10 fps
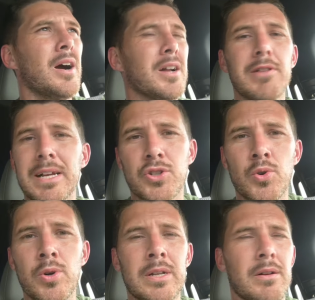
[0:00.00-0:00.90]
click
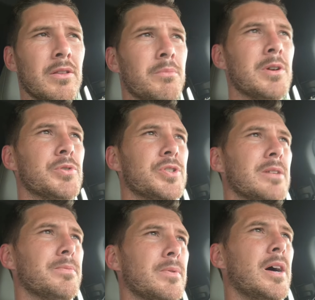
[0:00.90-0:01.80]
join on the
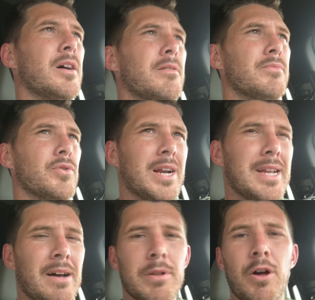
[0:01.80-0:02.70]
membership right
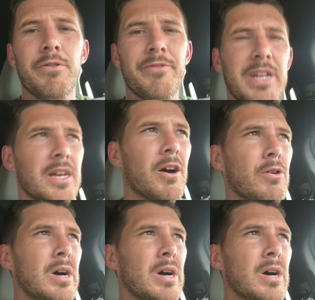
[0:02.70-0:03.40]
down below the video.